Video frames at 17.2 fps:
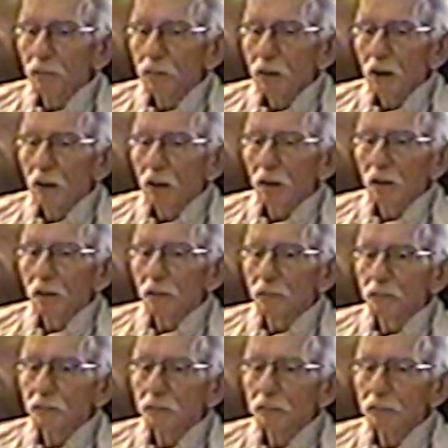
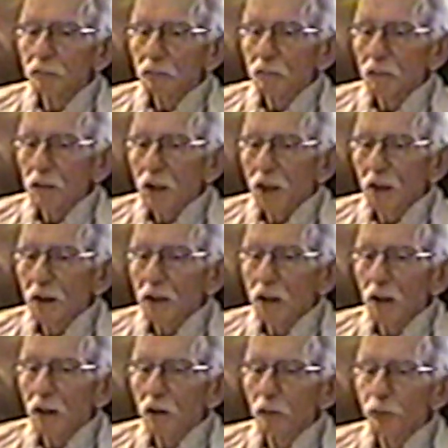I
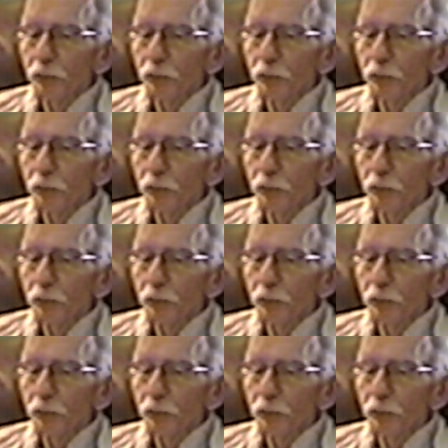had a